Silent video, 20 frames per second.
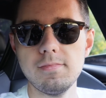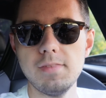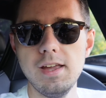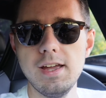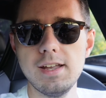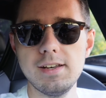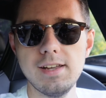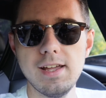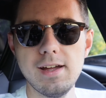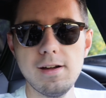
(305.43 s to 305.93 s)

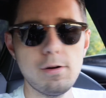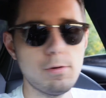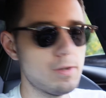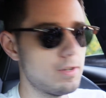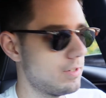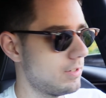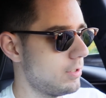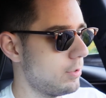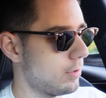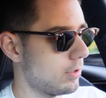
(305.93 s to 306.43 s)
And now
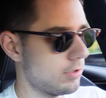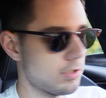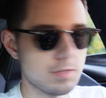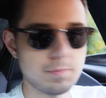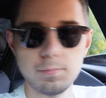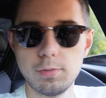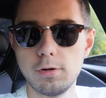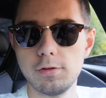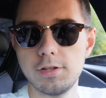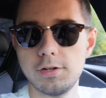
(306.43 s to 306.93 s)
you can
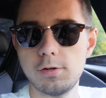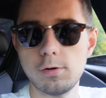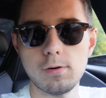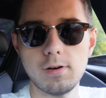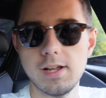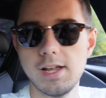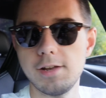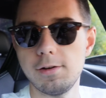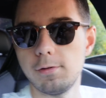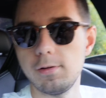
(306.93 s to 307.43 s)
just pull the door
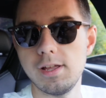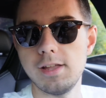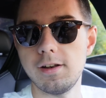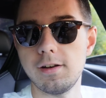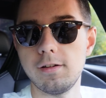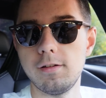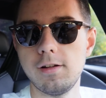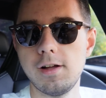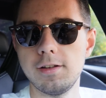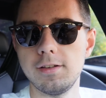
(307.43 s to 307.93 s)
handle and
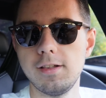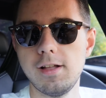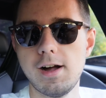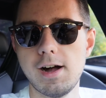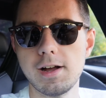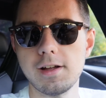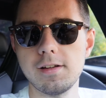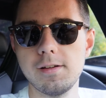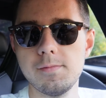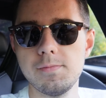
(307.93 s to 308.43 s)
it'll
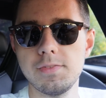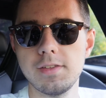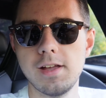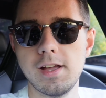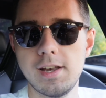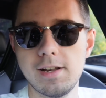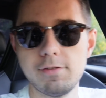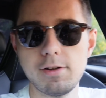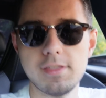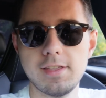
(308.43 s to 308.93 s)
unlock,
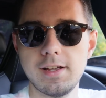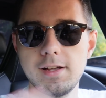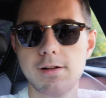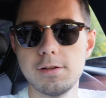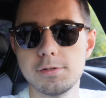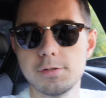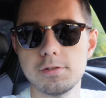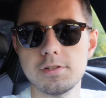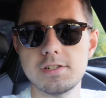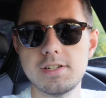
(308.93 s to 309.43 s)
and everything
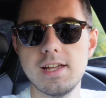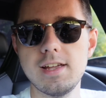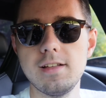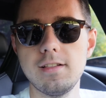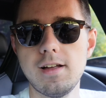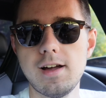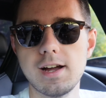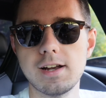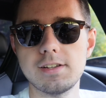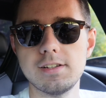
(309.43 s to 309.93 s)
else will stay
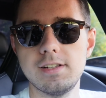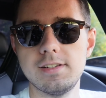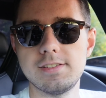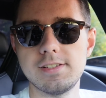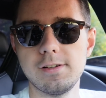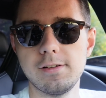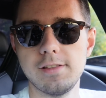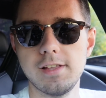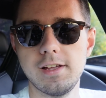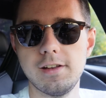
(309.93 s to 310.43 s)
locked
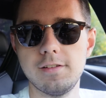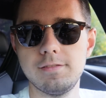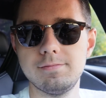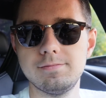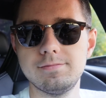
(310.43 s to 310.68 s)
until then.